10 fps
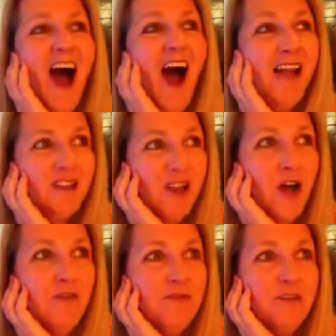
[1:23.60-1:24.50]
I
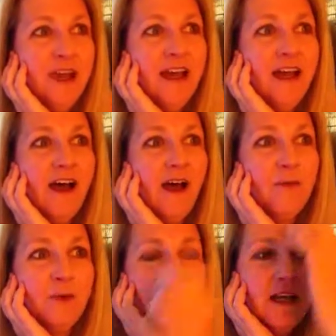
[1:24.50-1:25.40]
love
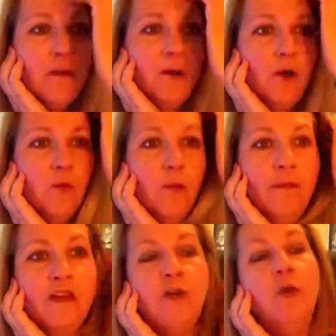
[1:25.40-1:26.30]
reading about a
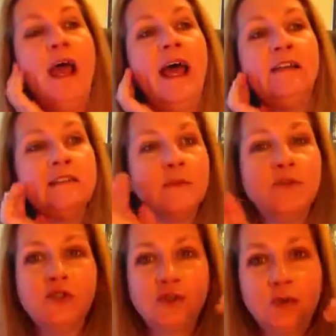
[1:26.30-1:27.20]
woman who has the
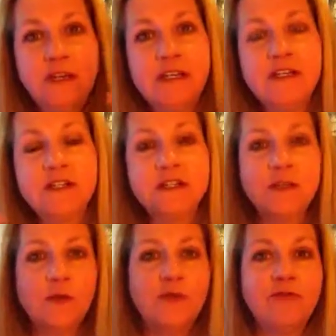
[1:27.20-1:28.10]
maturity to
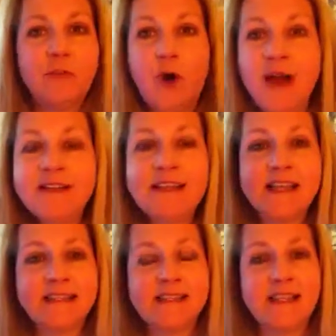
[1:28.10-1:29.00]
sort of
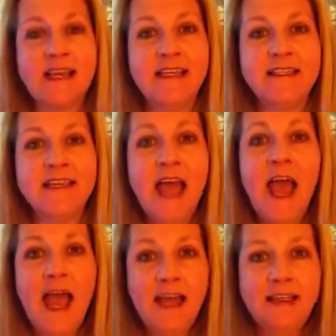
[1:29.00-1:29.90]
process things,
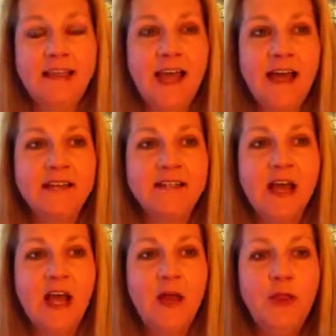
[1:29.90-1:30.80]
and yet
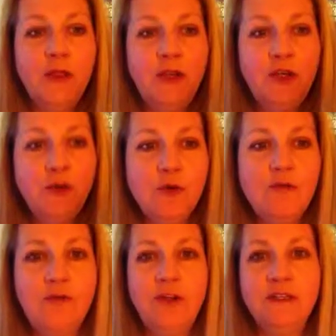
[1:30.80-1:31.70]
the
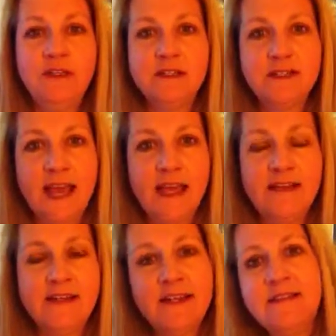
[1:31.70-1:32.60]
youthfulness
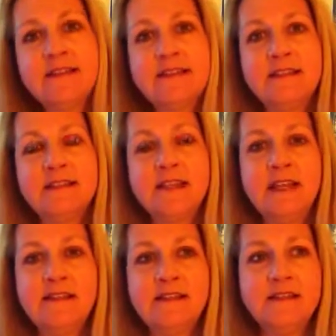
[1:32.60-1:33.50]
and innocence
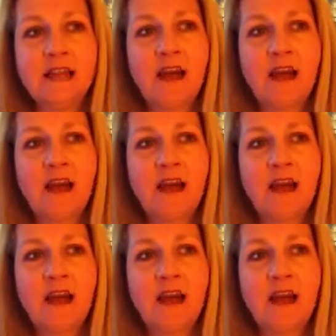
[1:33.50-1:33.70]
and